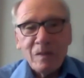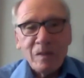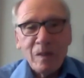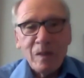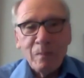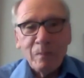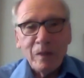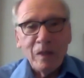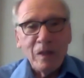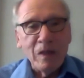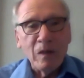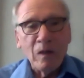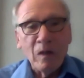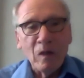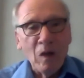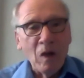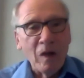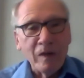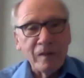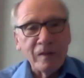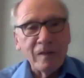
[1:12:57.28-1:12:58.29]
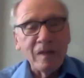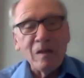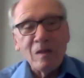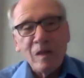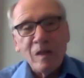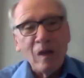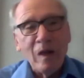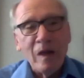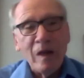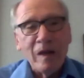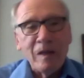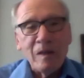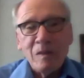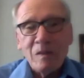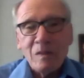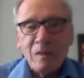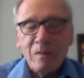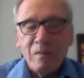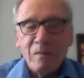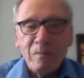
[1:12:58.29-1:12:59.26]
something along these
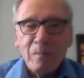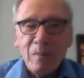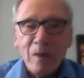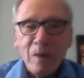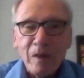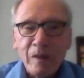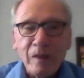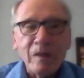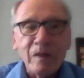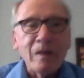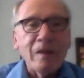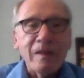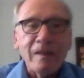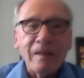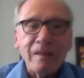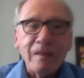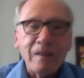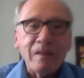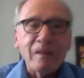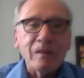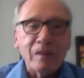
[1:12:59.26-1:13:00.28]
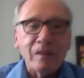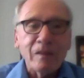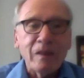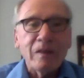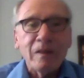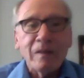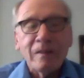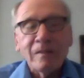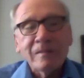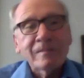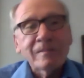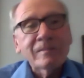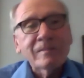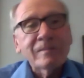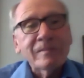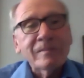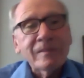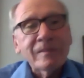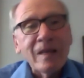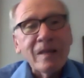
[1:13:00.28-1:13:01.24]
lines of marketing in healthcare
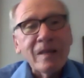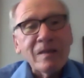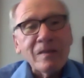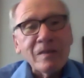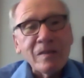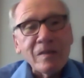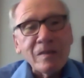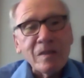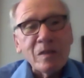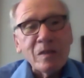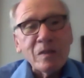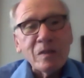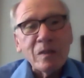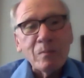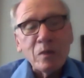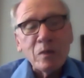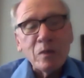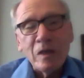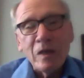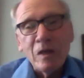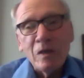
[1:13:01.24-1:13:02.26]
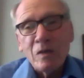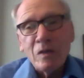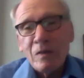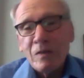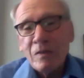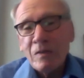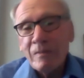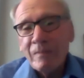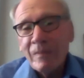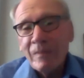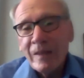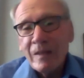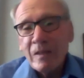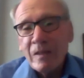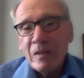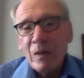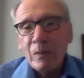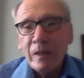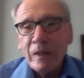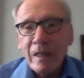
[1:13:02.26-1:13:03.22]
yep. as the system changes.
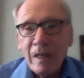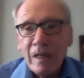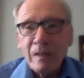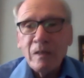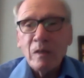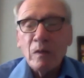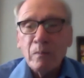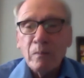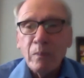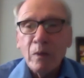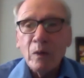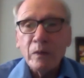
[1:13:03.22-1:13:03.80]
So, thank you to